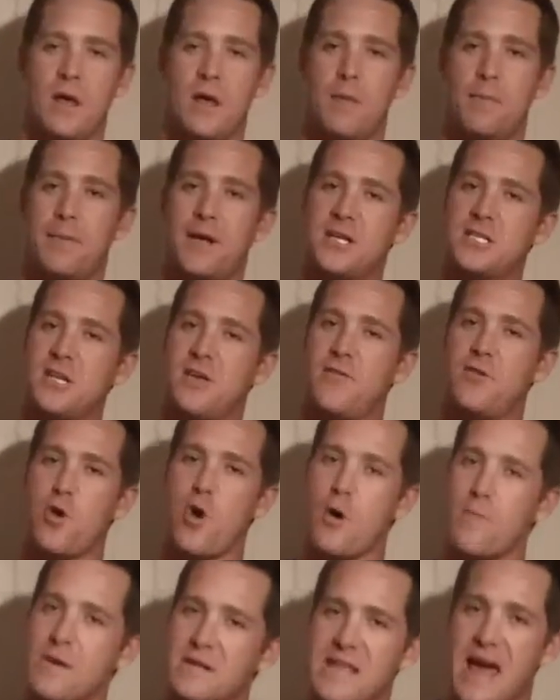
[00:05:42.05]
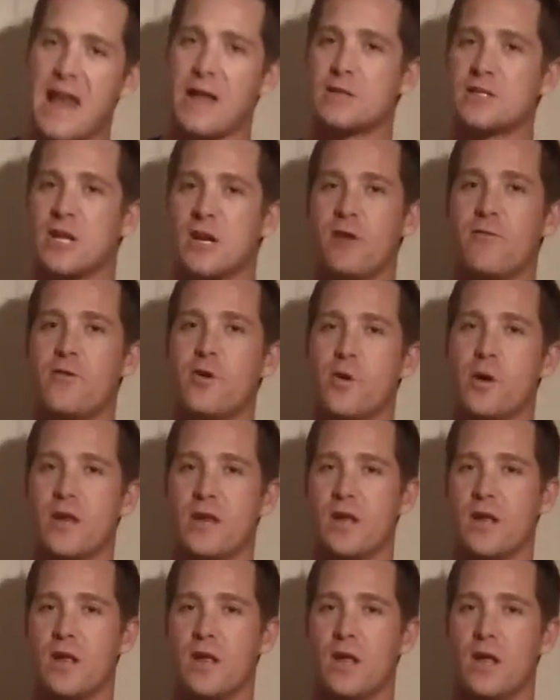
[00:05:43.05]
Because if you're at McDonald's
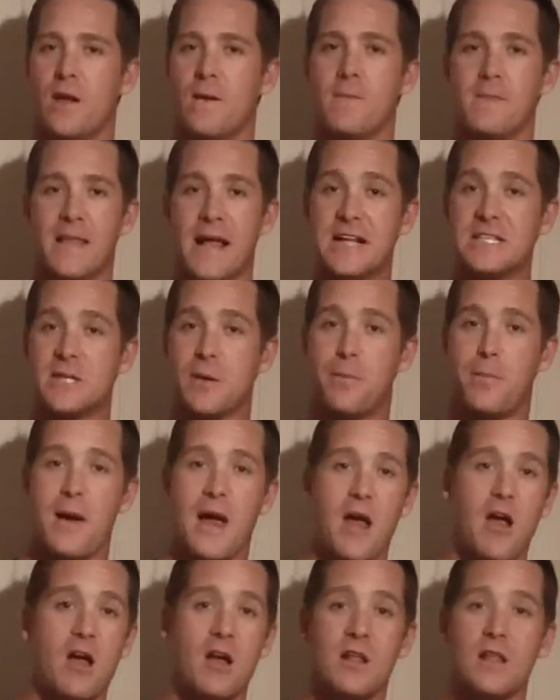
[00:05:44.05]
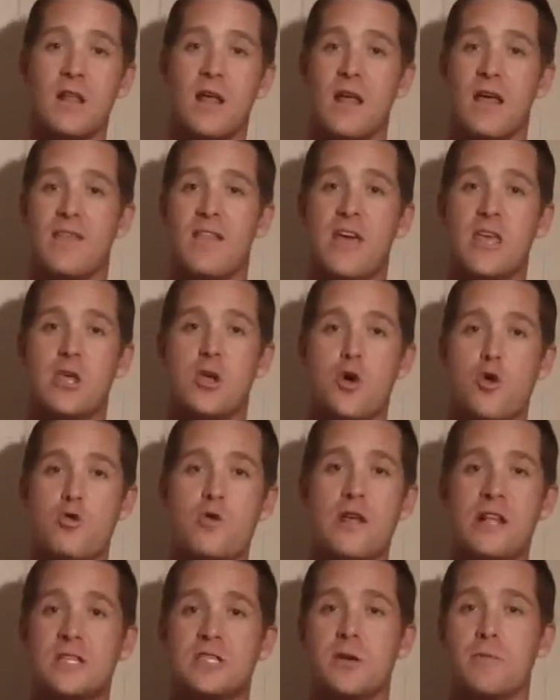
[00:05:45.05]
interviewing, it's apparent that you
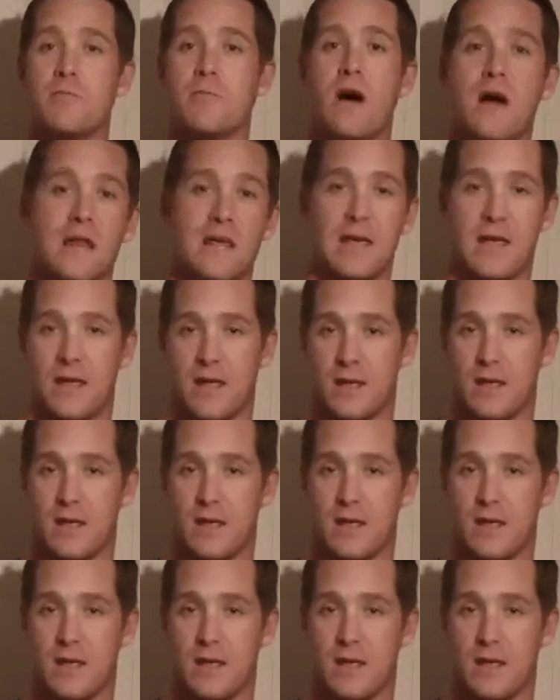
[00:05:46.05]
need some money.